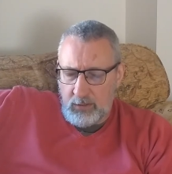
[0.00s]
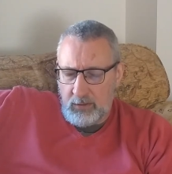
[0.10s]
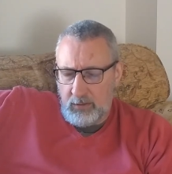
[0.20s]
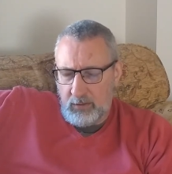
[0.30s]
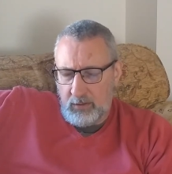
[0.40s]

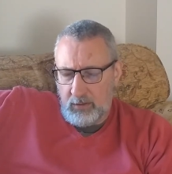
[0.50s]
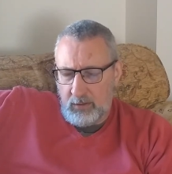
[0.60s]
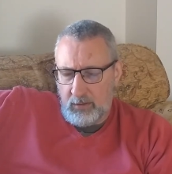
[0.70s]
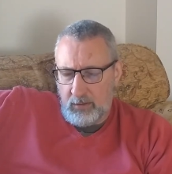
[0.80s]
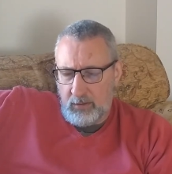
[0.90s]

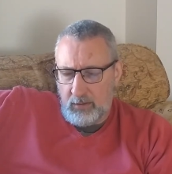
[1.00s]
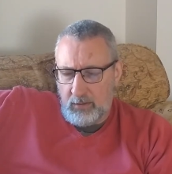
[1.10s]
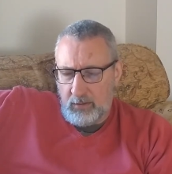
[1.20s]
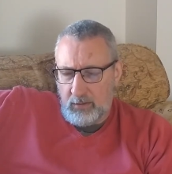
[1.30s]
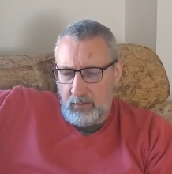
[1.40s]

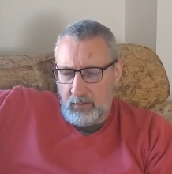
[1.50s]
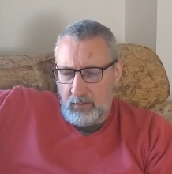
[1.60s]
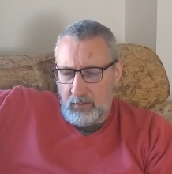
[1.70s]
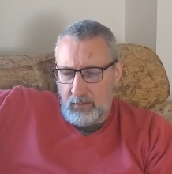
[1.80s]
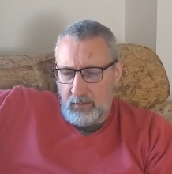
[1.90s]

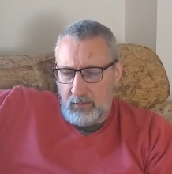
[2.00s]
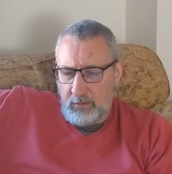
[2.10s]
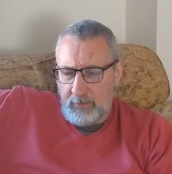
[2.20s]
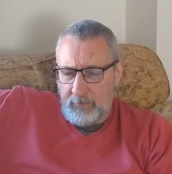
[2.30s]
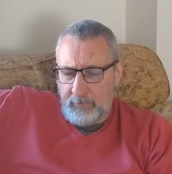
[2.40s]

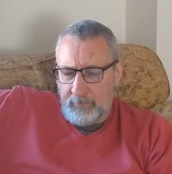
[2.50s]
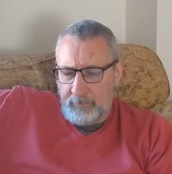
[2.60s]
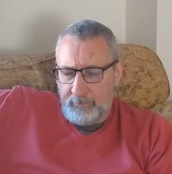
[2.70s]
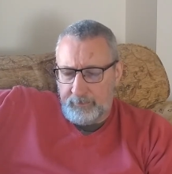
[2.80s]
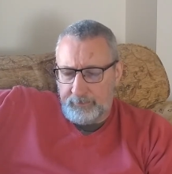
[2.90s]

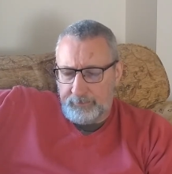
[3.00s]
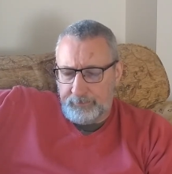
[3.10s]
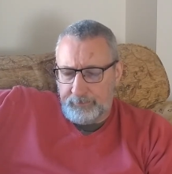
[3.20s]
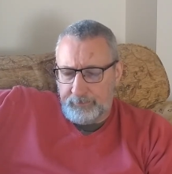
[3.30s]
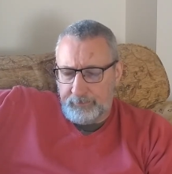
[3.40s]

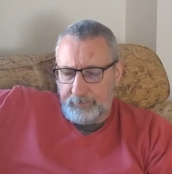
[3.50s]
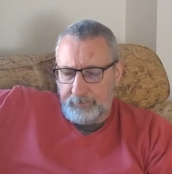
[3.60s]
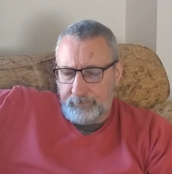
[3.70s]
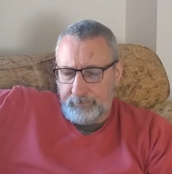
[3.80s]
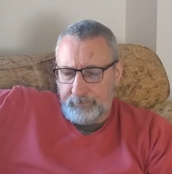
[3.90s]

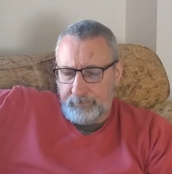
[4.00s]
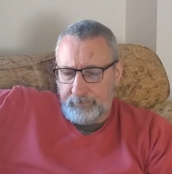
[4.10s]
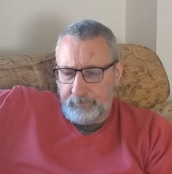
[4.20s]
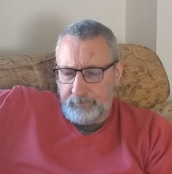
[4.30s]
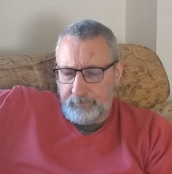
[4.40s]

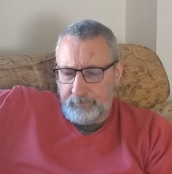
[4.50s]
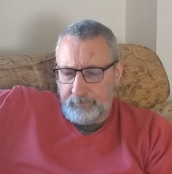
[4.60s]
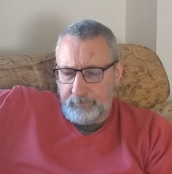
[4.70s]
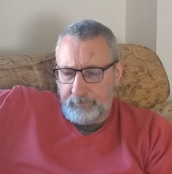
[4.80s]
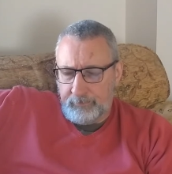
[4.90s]

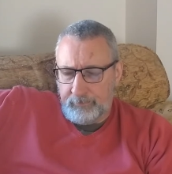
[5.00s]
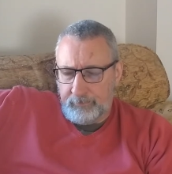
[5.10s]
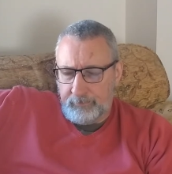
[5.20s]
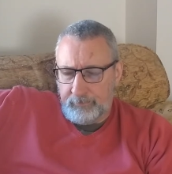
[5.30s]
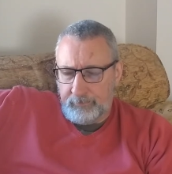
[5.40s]

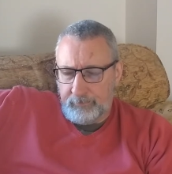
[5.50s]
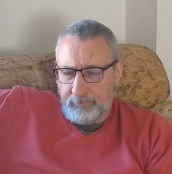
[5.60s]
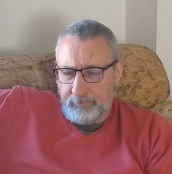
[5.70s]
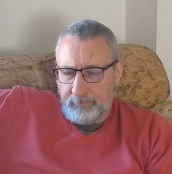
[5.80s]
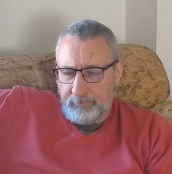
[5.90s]

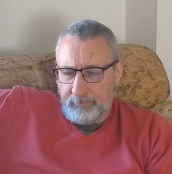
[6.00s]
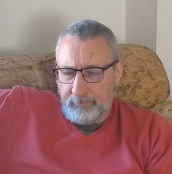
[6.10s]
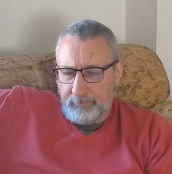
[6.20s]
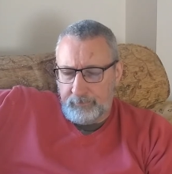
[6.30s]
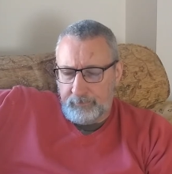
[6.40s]

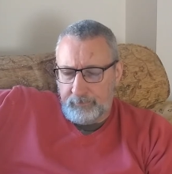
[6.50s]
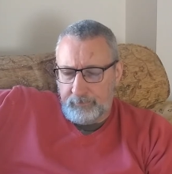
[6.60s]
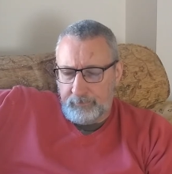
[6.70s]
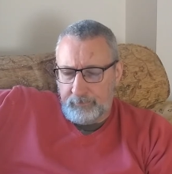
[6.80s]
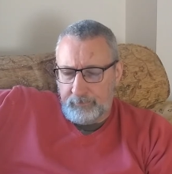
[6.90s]

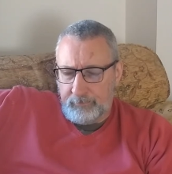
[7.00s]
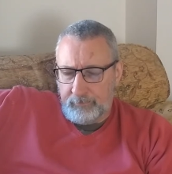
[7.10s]
Nothing is said.